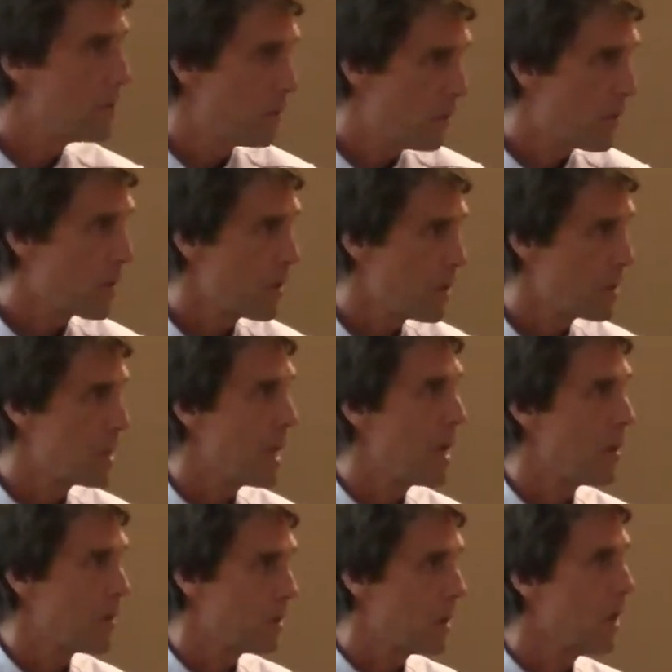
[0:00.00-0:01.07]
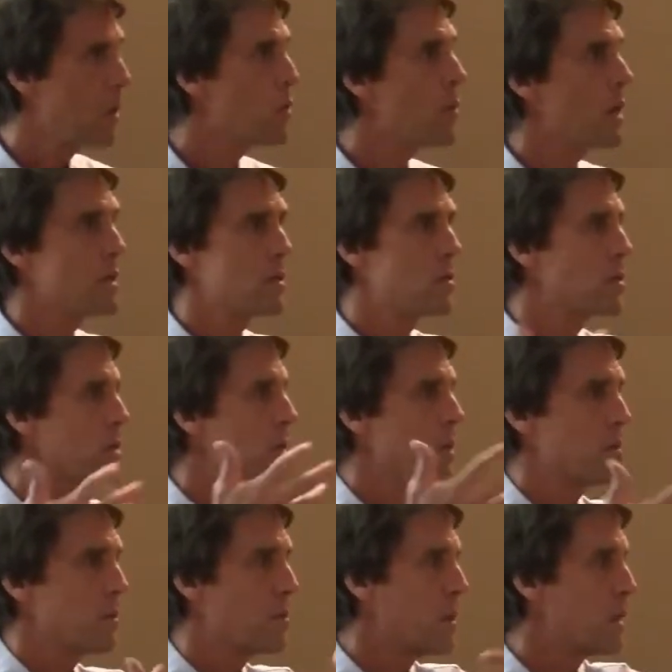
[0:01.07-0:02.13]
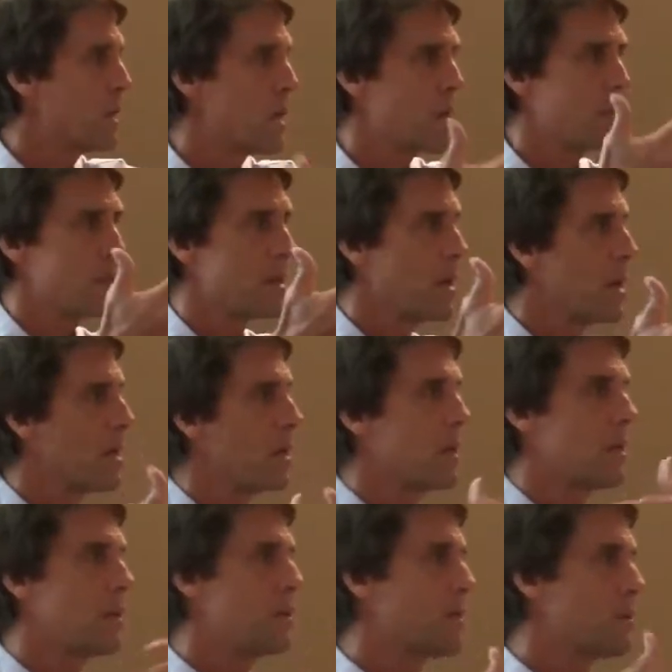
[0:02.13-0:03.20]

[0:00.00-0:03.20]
figure this out. Otherwise, it just keeps manana, manana, and it